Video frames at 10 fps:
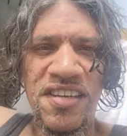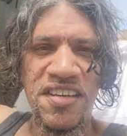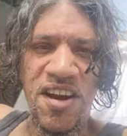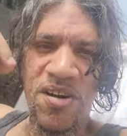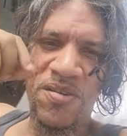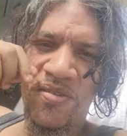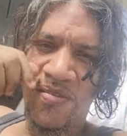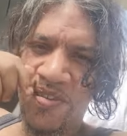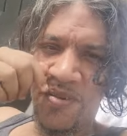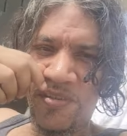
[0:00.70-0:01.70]
Yo,
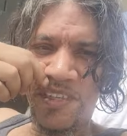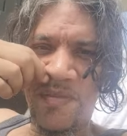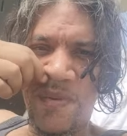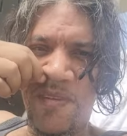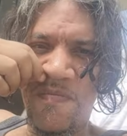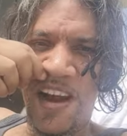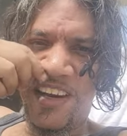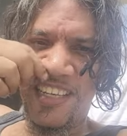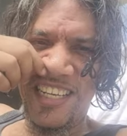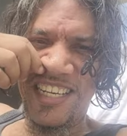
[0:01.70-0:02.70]
yo, what's up, everybody?